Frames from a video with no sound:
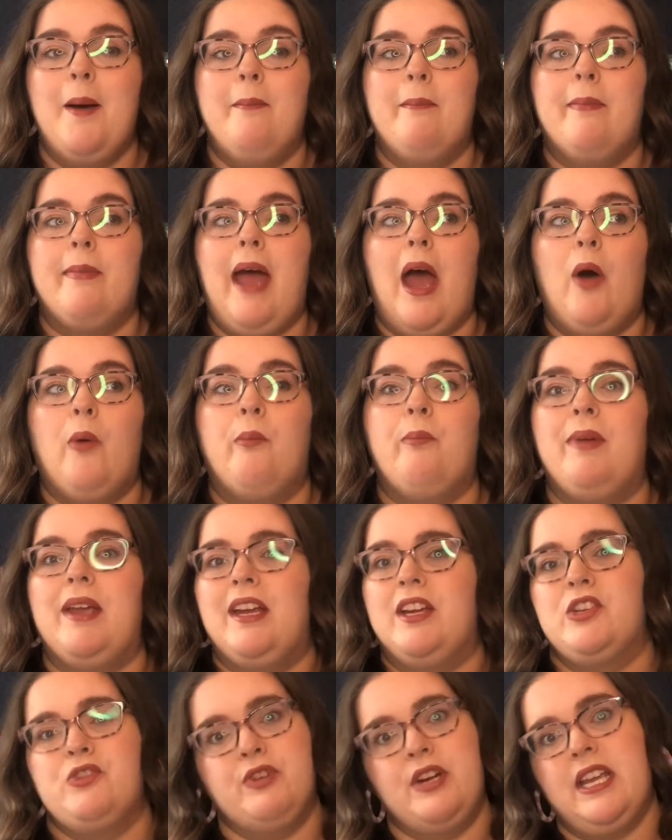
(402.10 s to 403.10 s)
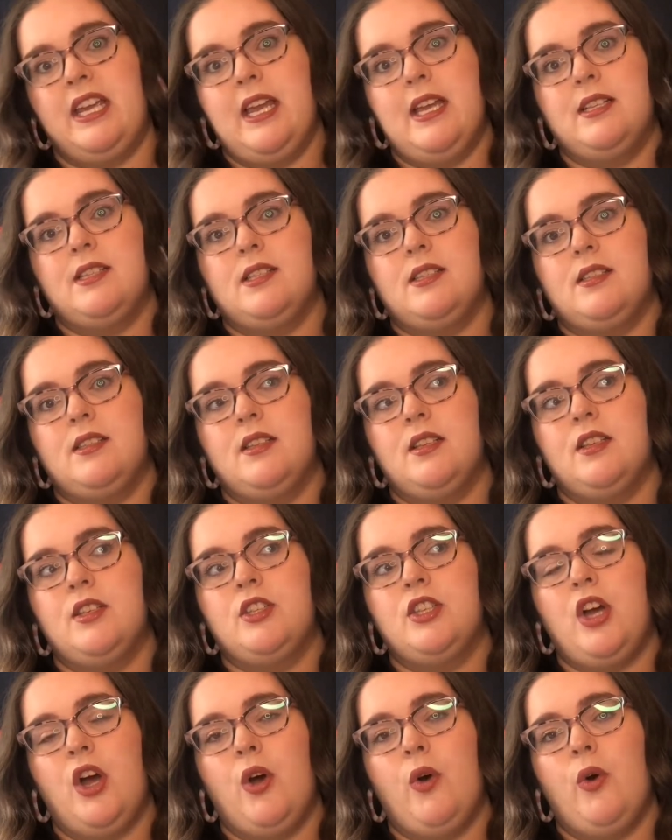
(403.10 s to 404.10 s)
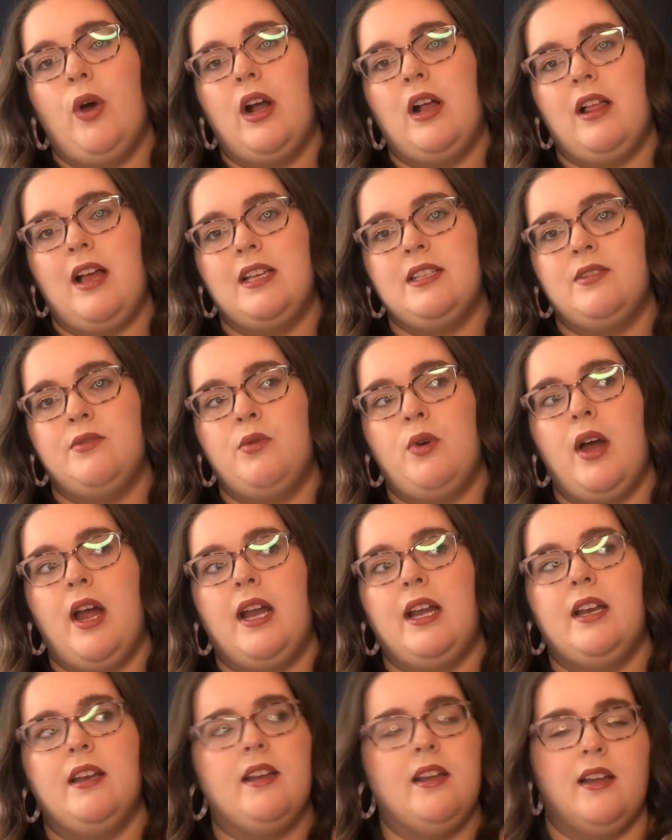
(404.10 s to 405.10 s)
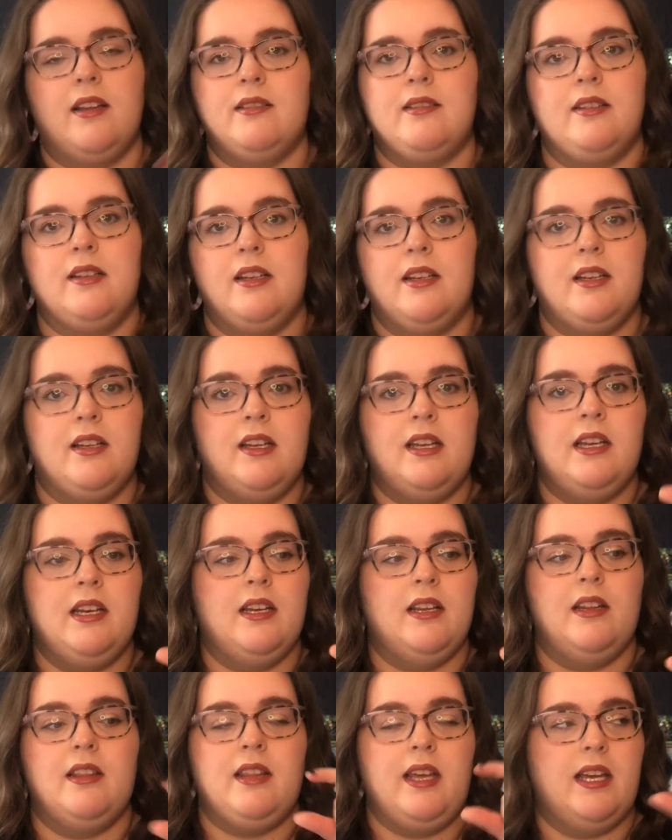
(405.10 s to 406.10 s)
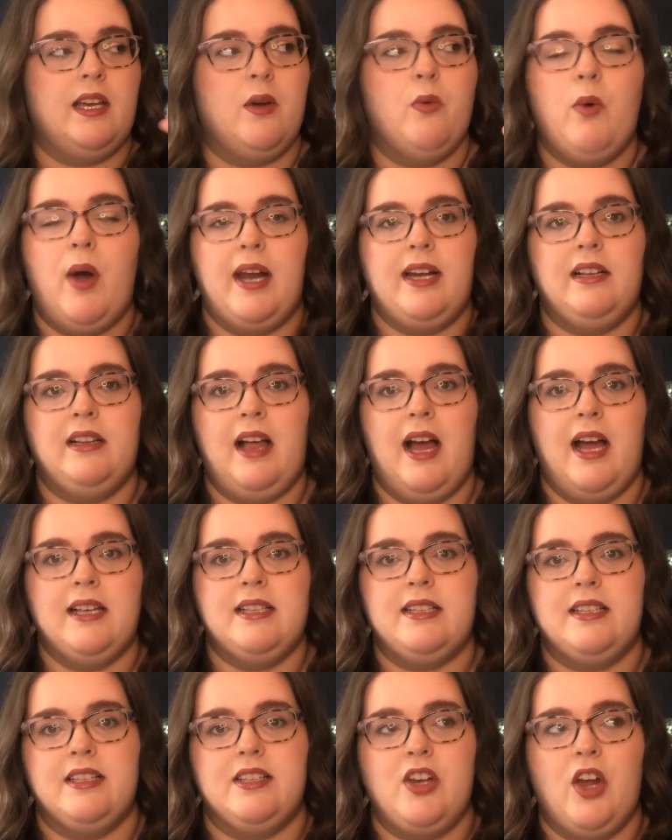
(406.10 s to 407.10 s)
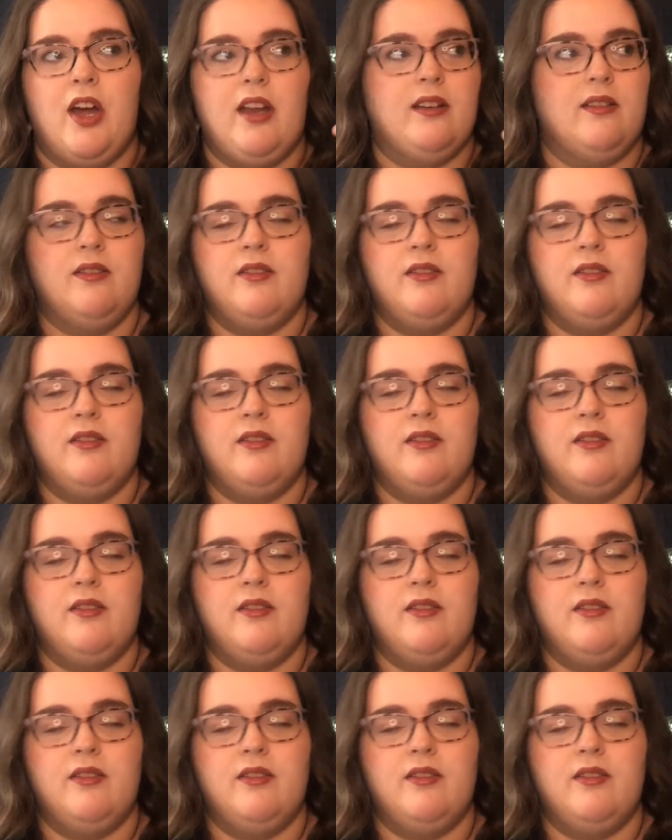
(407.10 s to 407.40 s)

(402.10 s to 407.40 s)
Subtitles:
how big a drink is. So a glass of wine in like a wine glass is not